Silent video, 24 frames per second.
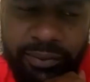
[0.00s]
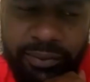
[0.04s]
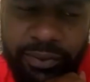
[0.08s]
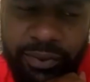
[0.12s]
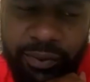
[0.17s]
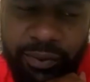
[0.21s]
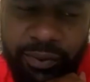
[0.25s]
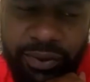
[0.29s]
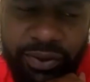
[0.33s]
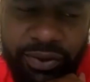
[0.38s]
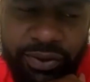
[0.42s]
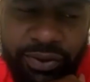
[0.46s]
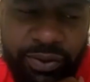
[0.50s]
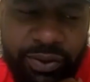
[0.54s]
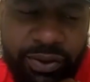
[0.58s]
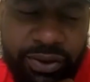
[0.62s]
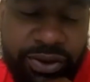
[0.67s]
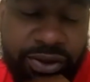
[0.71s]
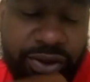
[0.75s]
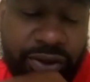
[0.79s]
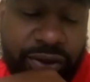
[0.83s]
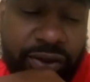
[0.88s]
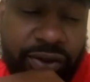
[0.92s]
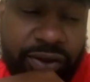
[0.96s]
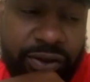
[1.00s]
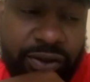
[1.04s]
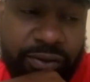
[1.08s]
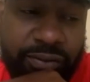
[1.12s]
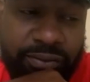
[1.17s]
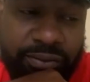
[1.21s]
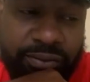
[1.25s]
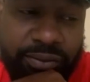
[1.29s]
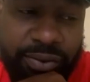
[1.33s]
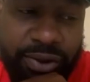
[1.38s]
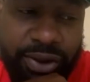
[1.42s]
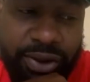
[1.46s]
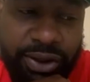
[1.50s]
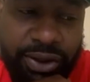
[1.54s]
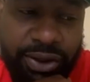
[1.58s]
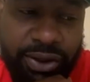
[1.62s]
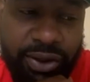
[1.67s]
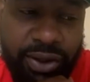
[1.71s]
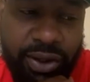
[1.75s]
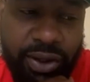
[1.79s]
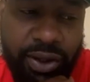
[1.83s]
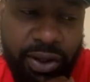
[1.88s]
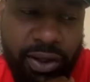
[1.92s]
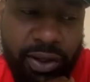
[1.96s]
the wheels were turning, but
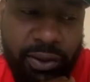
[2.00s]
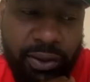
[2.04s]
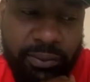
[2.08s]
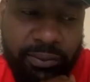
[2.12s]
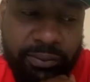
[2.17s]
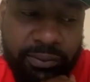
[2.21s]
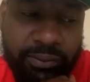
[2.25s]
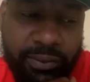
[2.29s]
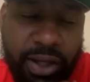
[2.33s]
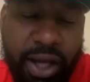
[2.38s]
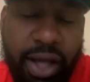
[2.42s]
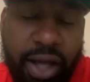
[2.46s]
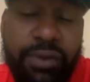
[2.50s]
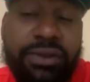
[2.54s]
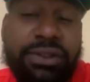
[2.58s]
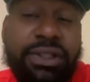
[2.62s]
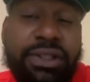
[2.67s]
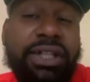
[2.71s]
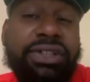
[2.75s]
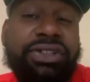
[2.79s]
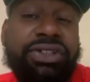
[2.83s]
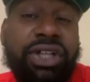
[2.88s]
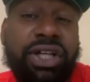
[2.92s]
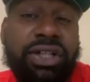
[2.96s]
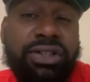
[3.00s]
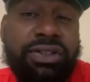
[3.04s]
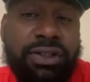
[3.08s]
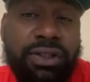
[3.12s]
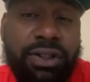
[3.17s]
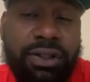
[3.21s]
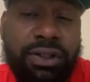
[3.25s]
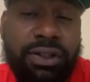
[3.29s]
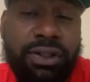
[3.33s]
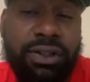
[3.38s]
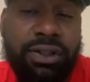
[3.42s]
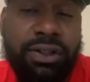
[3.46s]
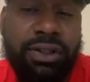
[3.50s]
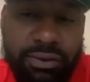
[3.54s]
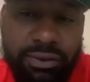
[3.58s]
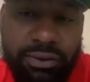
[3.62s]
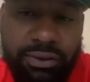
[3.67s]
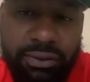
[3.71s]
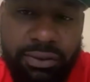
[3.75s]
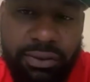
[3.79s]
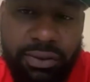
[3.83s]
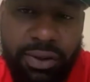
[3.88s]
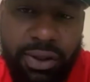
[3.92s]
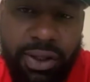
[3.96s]
I was digesting
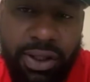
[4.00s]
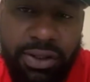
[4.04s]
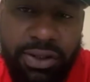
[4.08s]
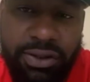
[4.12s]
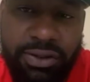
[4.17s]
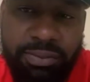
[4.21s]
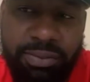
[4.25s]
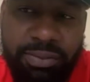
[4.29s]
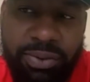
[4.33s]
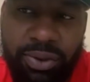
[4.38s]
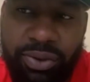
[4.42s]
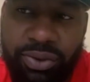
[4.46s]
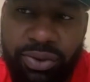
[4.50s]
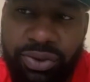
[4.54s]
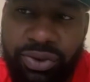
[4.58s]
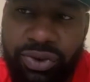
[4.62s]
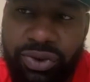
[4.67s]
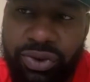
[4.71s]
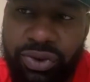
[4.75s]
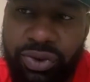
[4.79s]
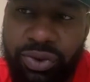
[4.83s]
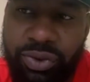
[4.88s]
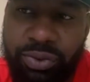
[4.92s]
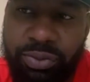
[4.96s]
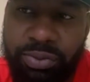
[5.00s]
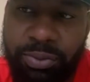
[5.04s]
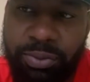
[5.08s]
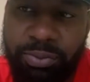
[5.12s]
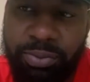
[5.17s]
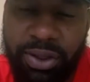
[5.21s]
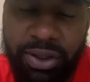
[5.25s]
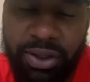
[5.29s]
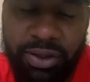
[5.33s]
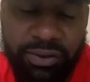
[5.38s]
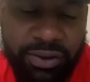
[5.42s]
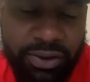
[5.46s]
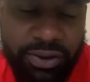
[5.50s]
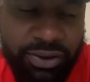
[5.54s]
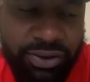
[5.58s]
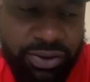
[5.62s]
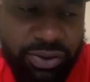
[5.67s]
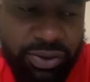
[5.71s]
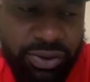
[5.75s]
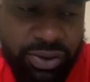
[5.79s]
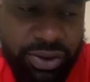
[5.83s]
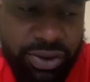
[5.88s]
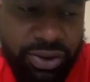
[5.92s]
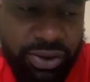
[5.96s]
as opposed to preparing
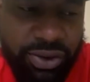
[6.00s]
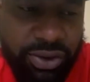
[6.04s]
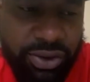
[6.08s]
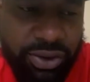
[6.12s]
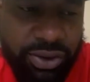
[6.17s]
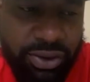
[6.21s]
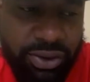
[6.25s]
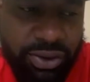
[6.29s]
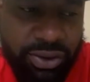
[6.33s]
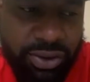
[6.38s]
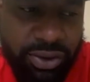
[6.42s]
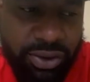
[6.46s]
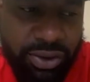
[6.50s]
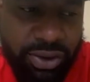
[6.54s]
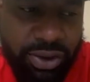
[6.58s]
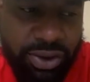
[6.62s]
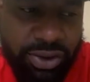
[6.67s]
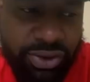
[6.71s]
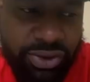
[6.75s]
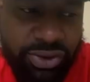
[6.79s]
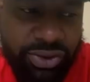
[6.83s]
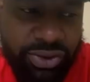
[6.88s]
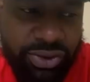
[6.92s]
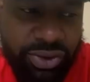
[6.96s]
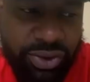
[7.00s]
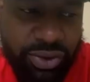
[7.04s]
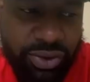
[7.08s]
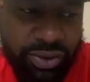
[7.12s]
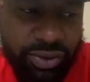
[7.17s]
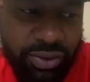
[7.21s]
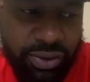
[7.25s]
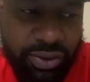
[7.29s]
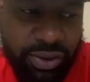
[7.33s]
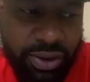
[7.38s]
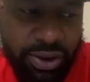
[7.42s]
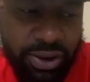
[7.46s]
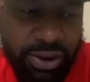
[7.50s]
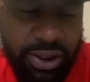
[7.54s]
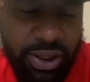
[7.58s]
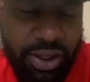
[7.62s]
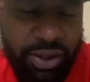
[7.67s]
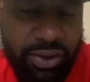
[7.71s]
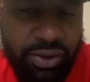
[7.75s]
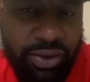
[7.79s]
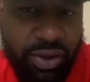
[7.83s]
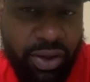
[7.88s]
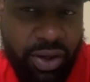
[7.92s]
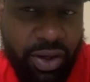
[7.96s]
to assert a
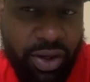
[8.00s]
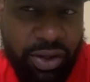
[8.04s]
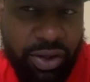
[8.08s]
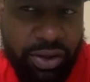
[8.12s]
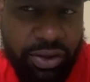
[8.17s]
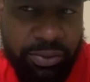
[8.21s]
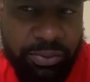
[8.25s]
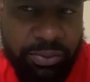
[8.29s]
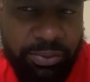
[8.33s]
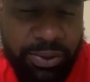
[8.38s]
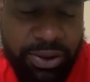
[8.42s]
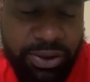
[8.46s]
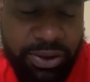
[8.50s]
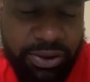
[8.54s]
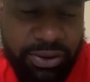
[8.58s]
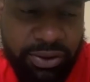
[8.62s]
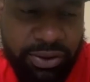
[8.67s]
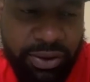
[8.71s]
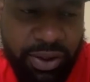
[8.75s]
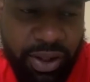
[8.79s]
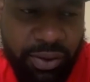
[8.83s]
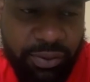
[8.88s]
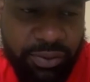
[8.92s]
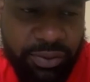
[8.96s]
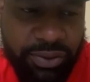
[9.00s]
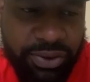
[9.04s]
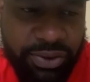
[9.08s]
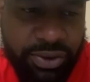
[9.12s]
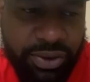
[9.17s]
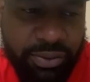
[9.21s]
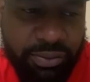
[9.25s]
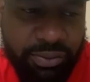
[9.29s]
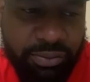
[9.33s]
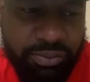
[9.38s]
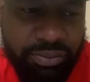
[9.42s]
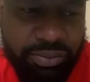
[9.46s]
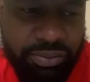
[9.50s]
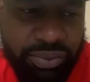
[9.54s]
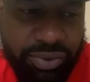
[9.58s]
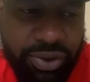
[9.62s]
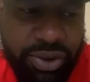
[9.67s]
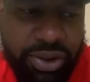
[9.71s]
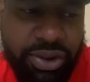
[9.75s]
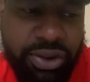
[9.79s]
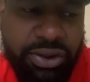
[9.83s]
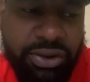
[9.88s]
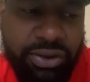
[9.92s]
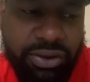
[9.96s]
counter argument that was
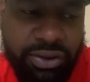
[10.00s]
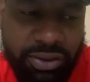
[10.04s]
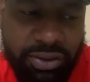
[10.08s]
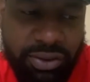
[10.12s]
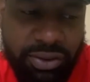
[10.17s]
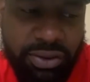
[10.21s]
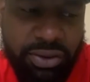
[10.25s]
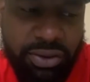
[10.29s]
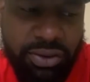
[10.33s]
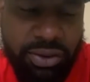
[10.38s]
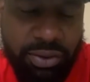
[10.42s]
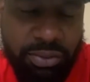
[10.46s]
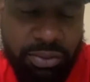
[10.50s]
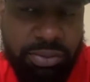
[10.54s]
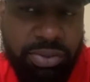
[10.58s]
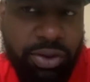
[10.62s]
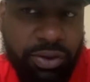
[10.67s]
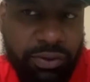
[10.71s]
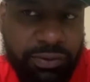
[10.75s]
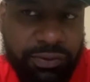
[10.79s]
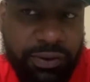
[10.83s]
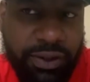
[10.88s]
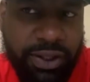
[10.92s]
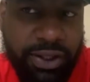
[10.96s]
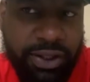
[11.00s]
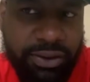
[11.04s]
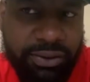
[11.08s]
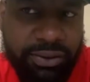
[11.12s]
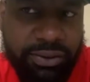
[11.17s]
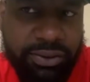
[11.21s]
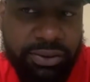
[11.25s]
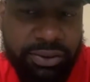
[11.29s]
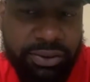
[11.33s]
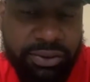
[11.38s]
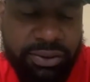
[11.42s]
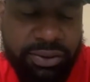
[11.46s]
pretty profound.